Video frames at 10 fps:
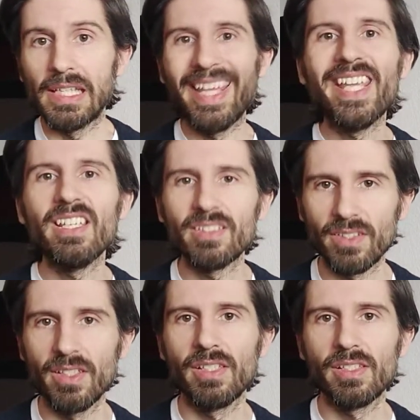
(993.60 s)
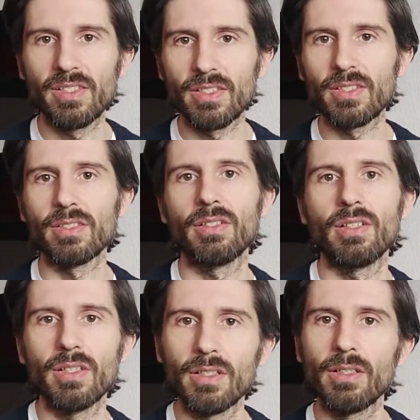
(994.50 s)
it is
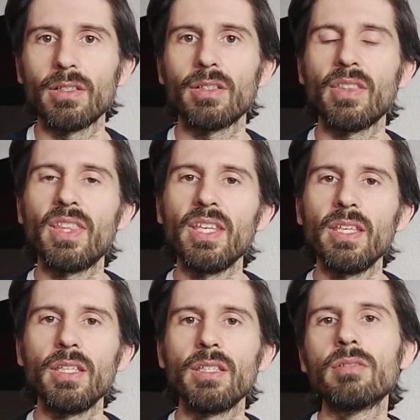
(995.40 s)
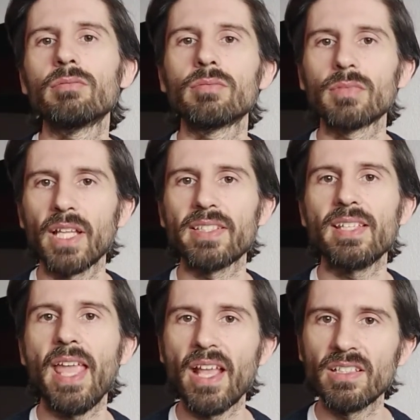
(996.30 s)
the, let's
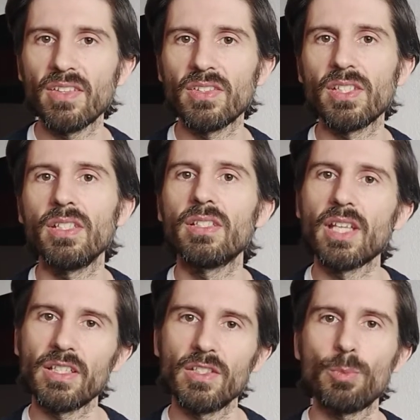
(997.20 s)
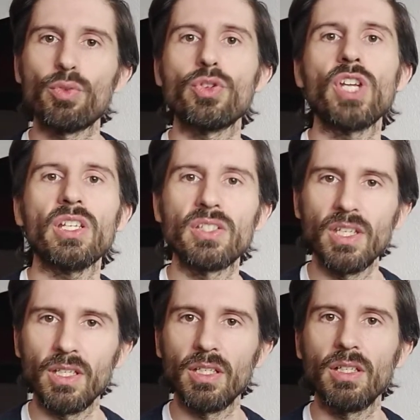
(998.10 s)
say, entity that is
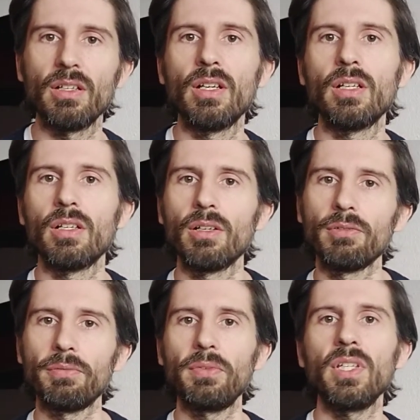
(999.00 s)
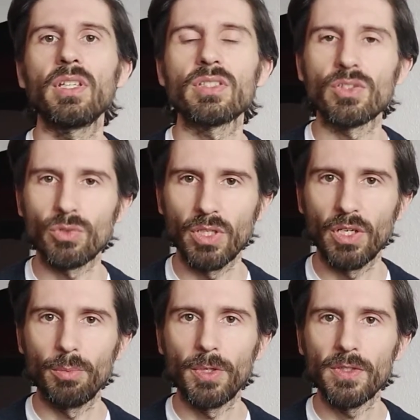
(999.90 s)
projecting feelings onto
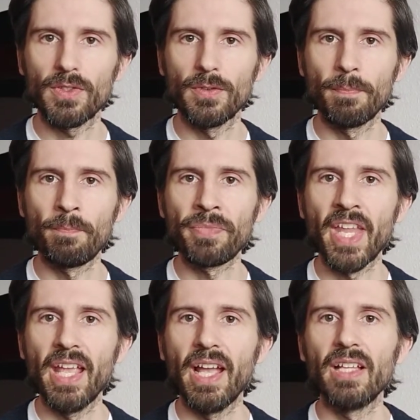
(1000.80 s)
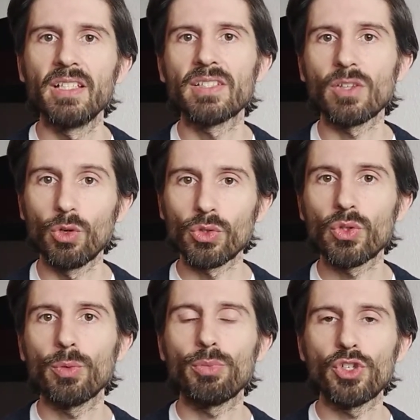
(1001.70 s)
another person. And it's
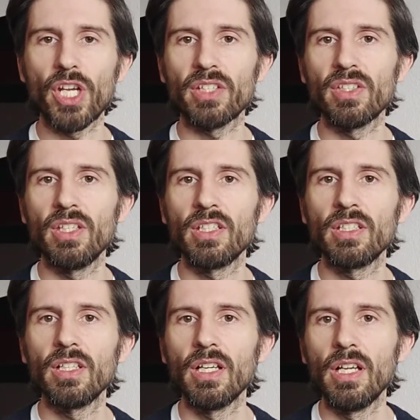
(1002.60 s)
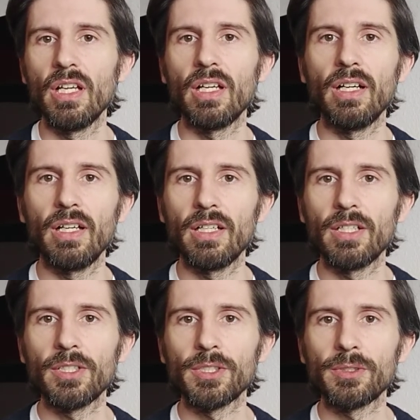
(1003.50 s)
also projecting,
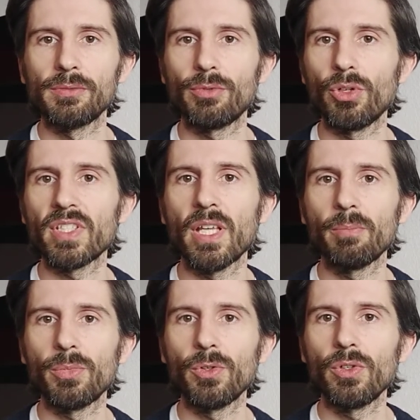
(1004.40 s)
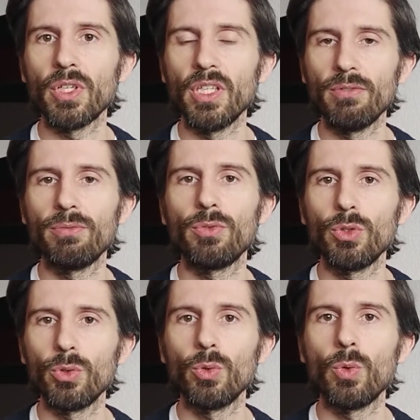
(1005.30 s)
for example, if
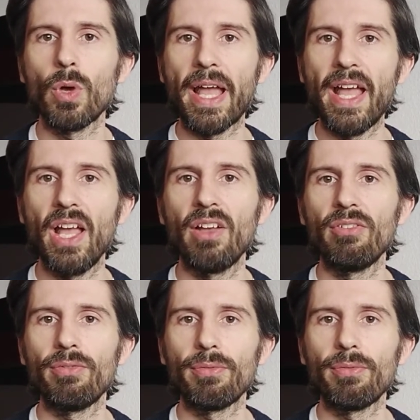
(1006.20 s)
you have